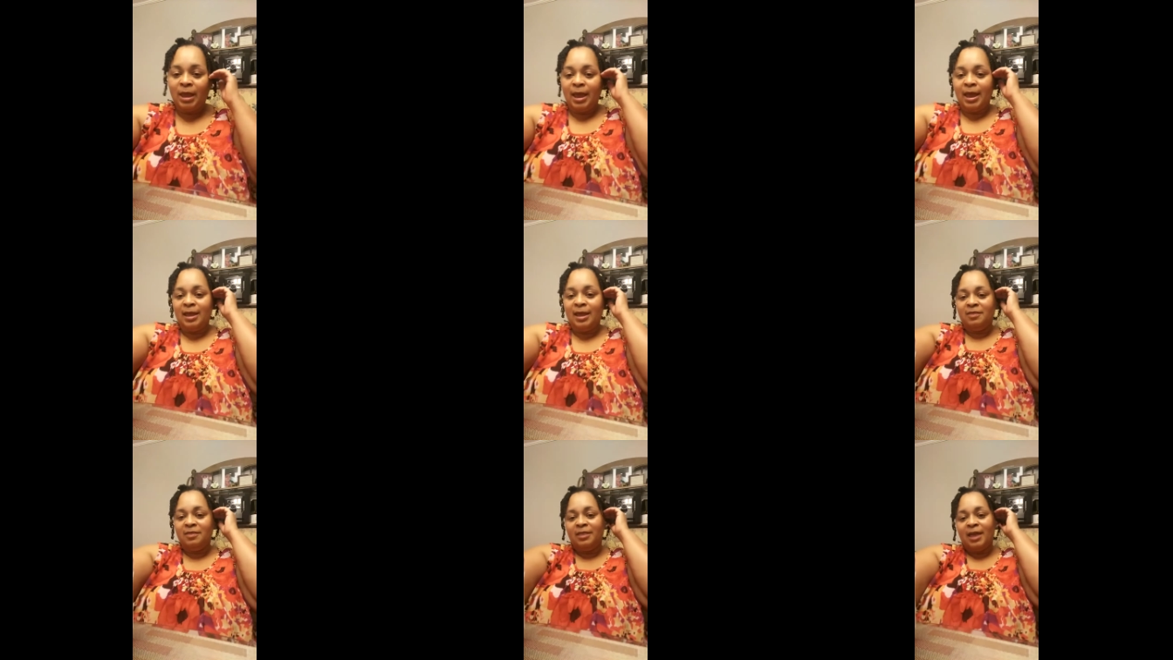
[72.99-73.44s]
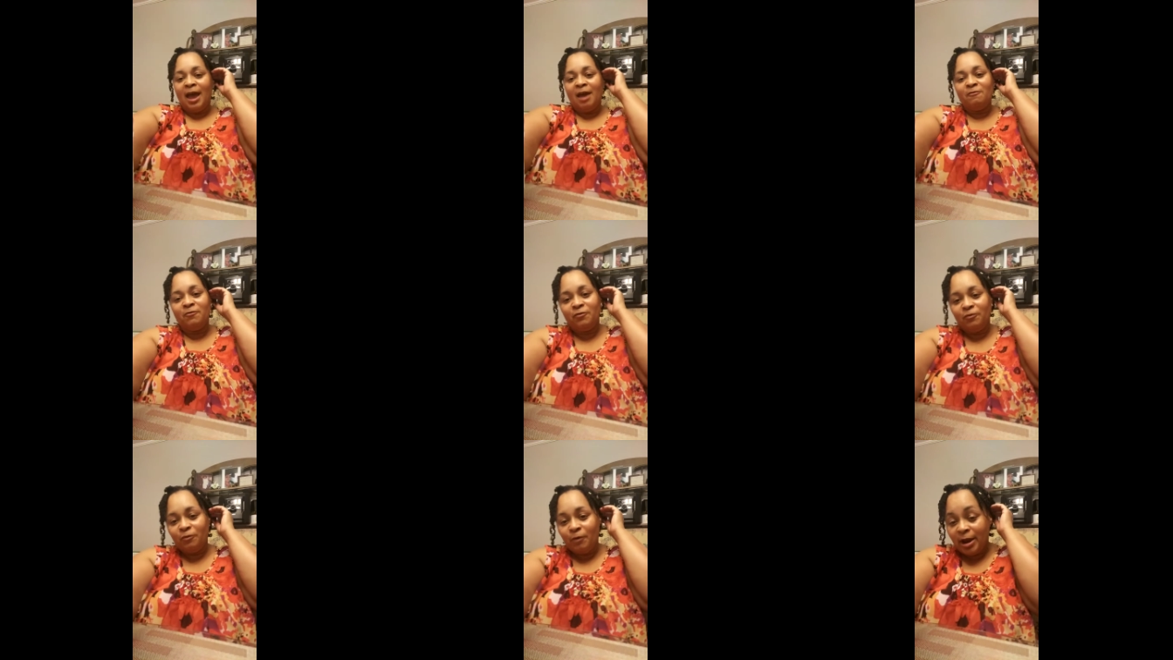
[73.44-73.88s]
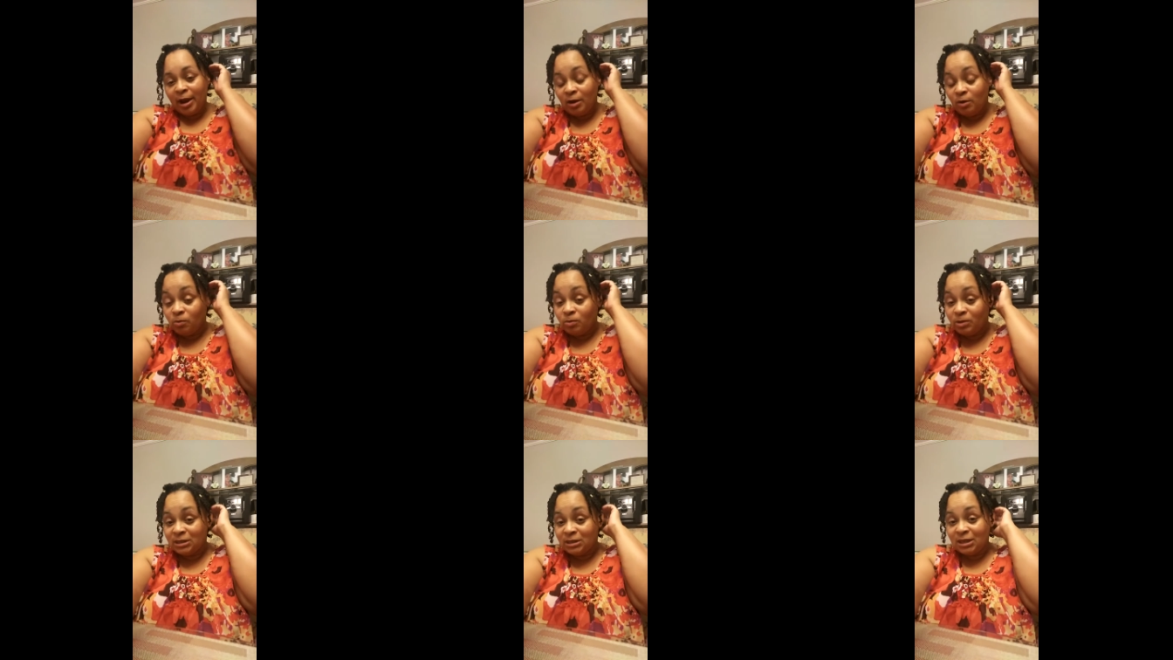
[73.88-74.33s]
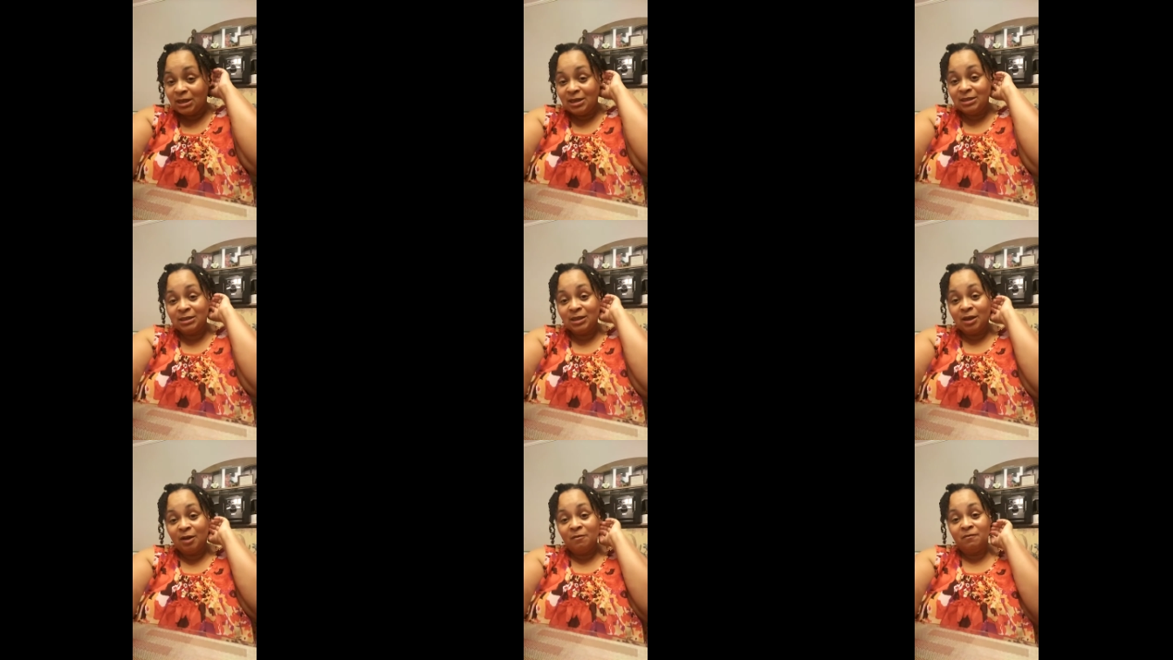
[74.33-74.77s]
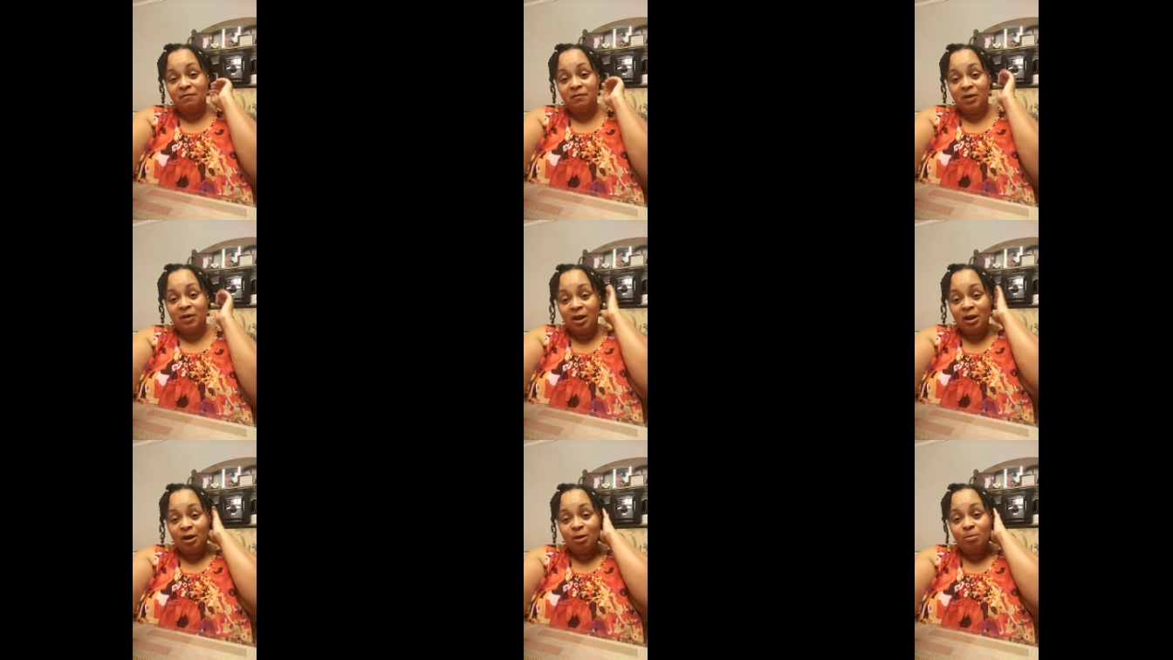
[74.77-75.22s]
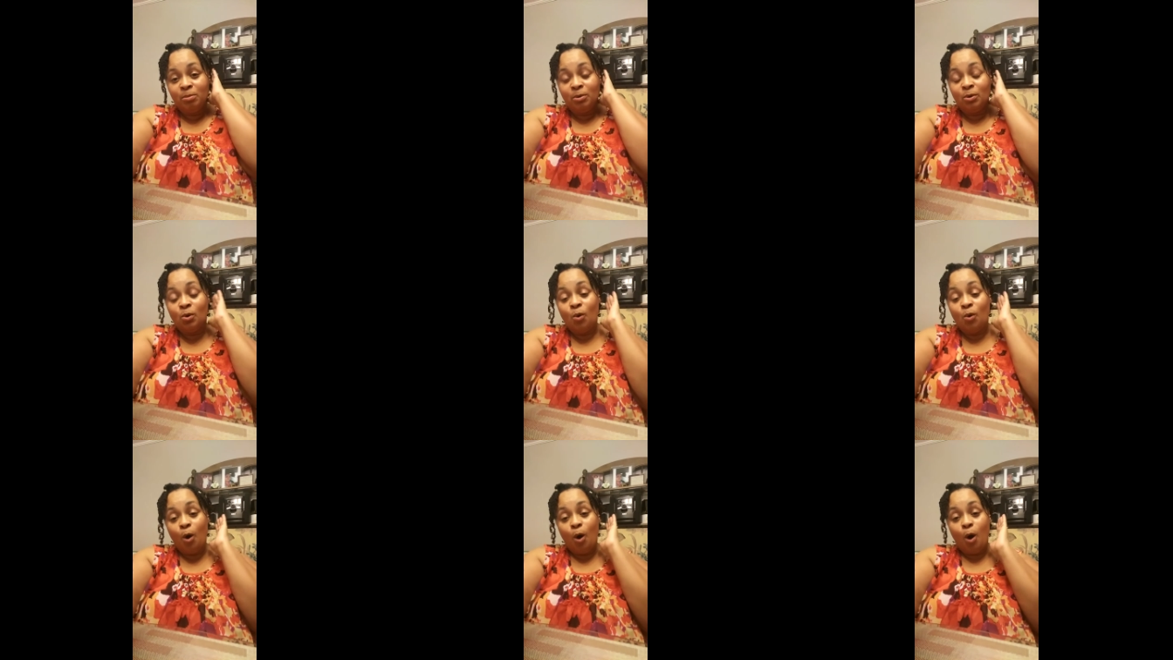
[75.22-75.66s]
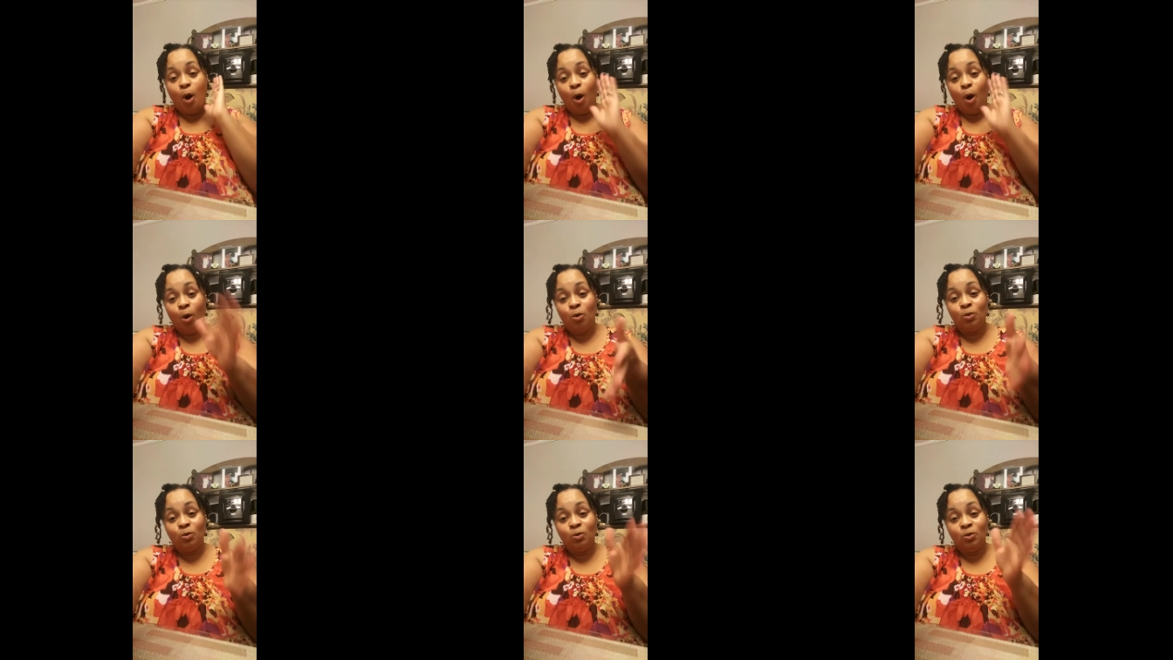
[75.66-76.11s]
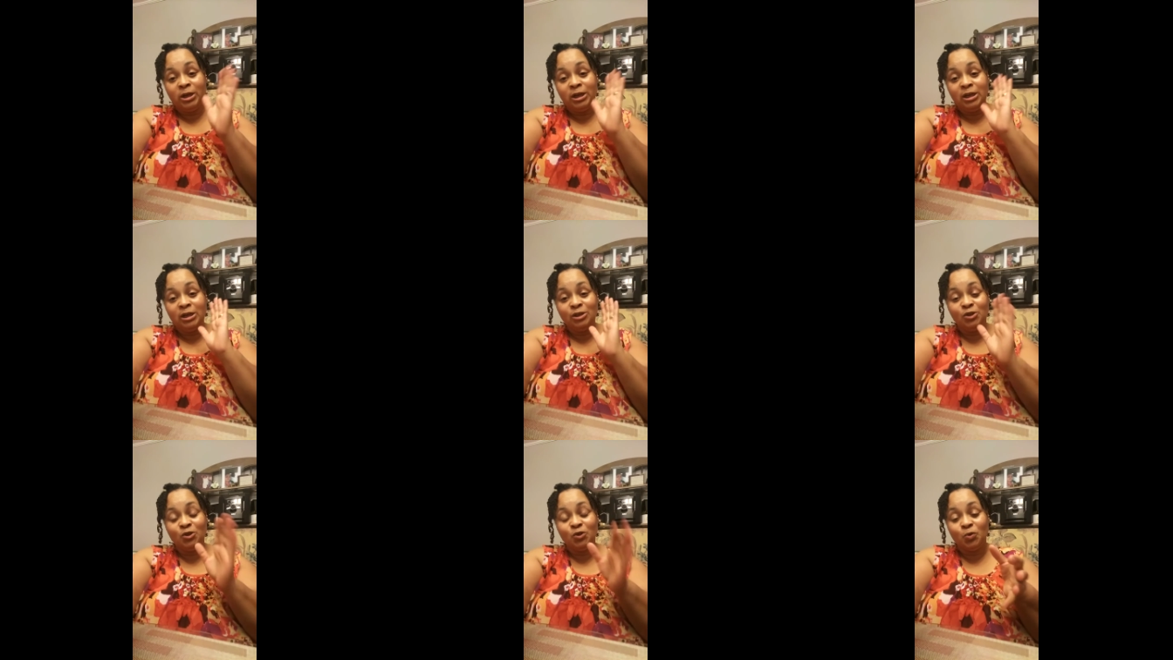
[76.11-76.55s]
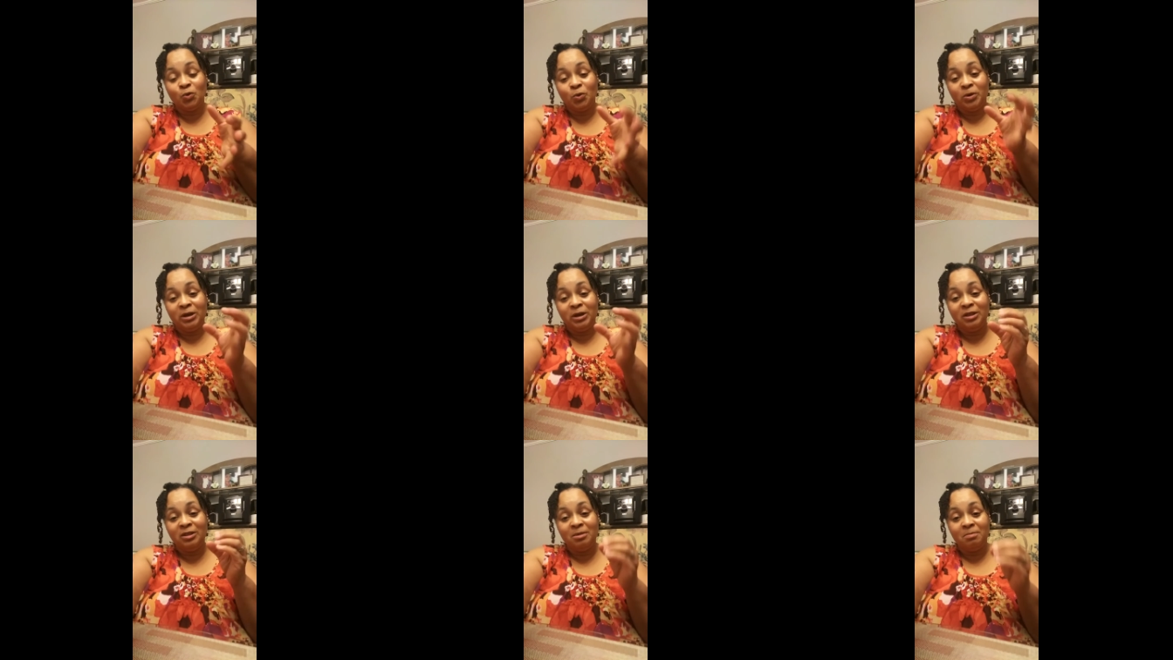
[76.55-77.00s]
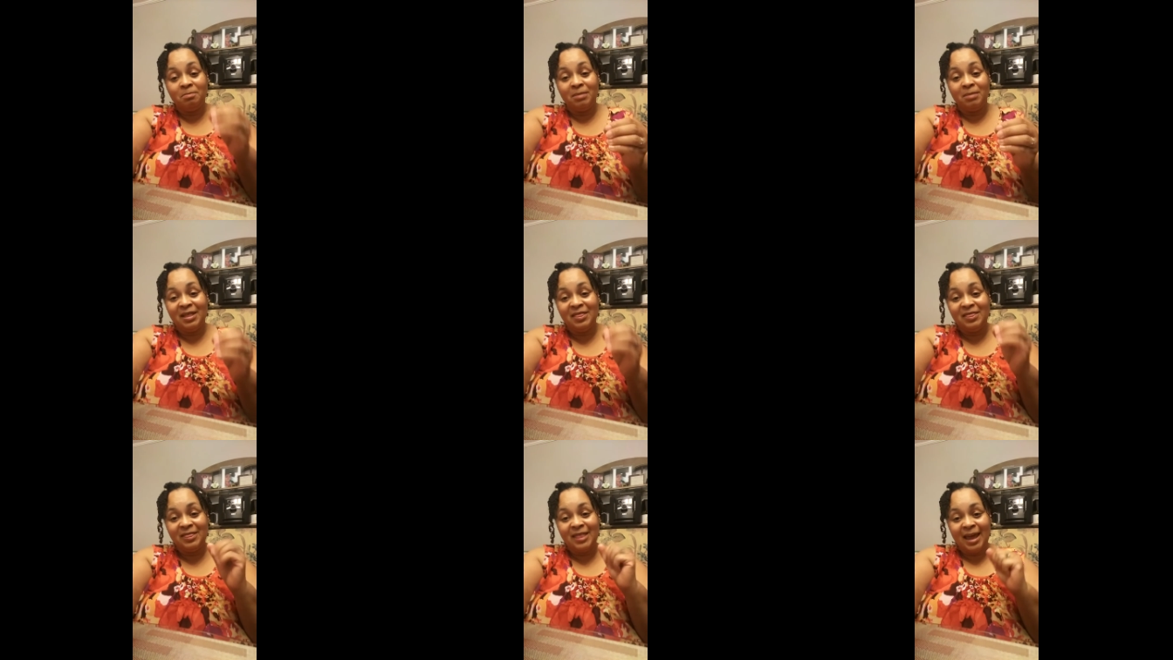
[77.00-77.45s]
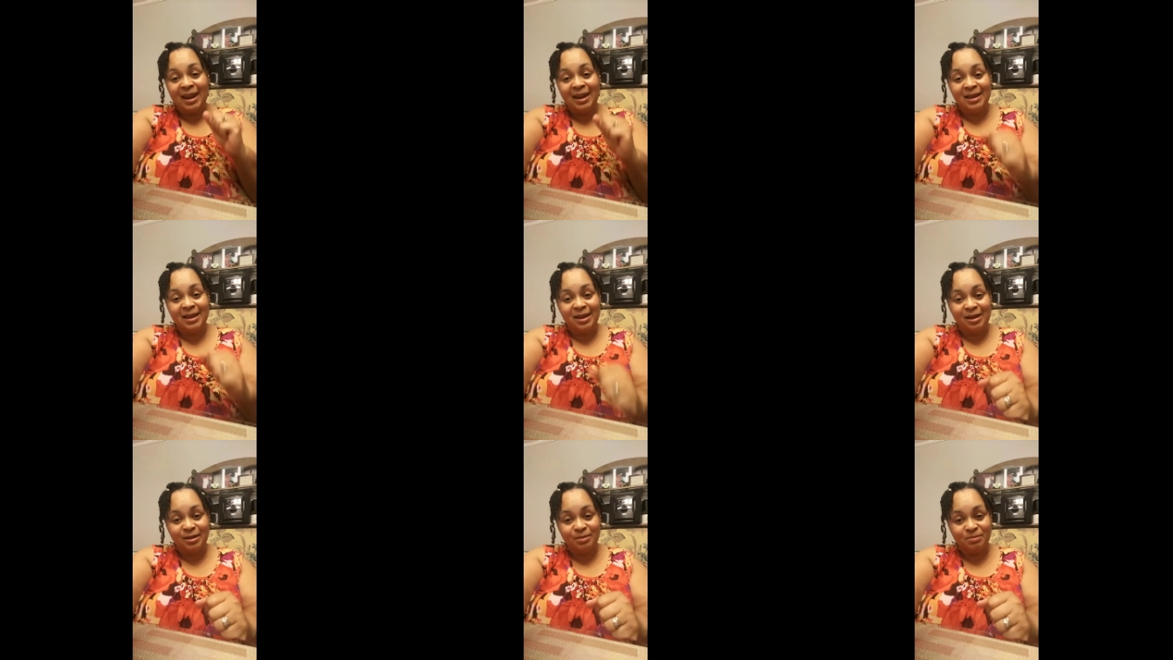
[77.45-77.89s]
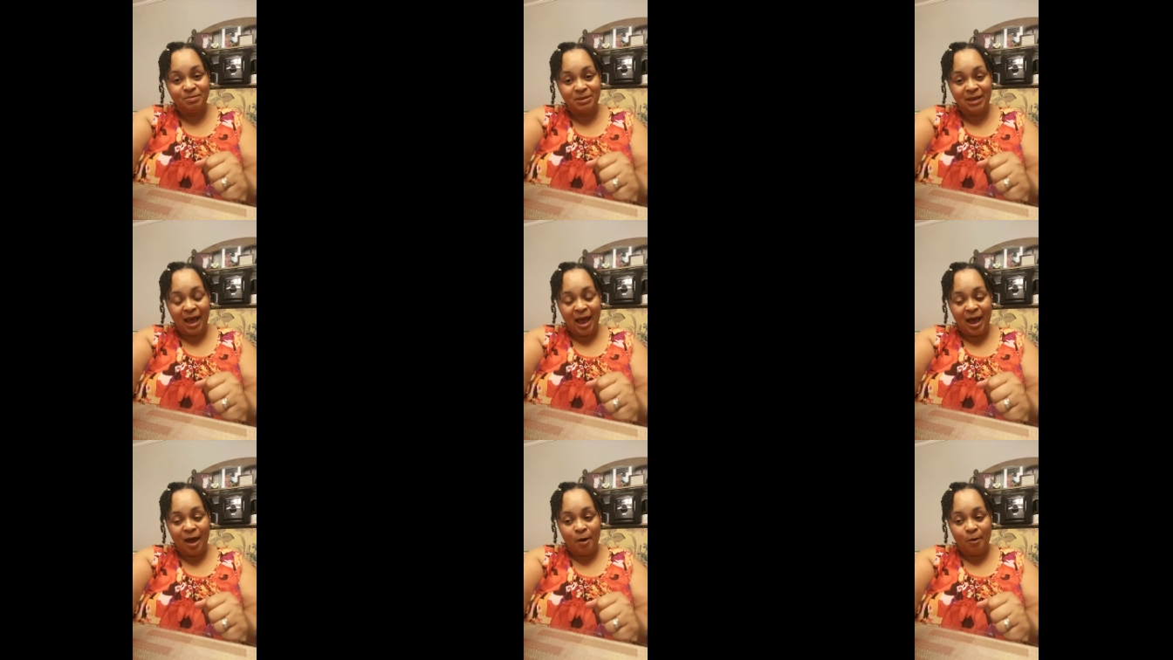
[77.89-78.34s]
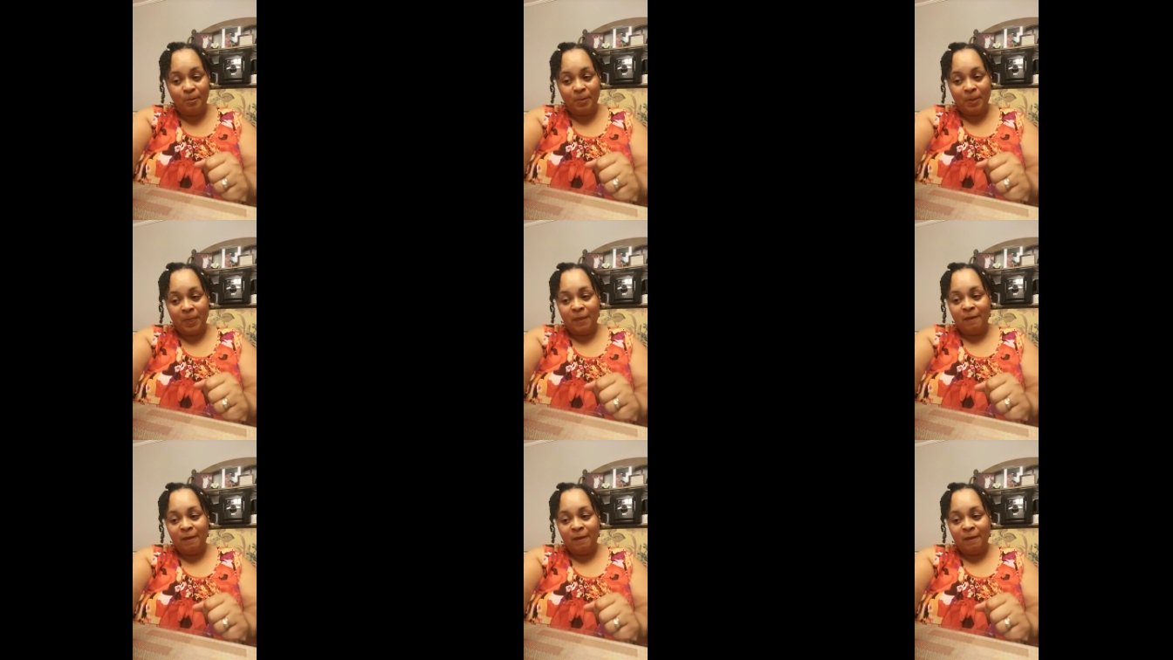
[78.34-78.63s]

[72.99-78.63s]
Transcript: And that fragrance is available only during the month that it comes out.